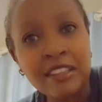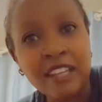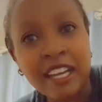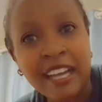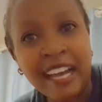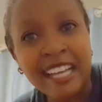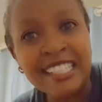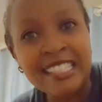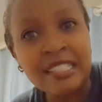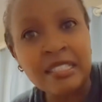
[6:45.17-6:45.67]
the
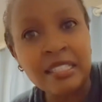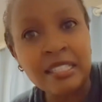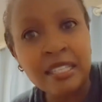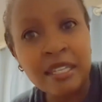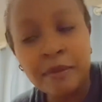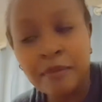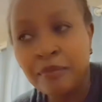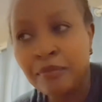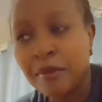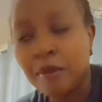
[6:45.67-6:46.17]

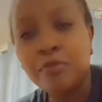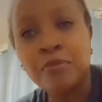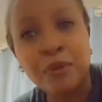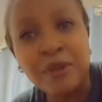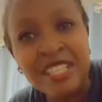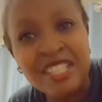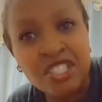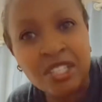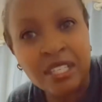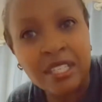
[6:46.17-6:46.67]
country
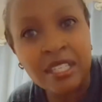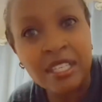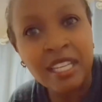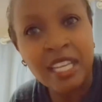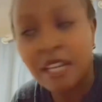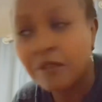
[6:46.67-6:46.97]
preaching,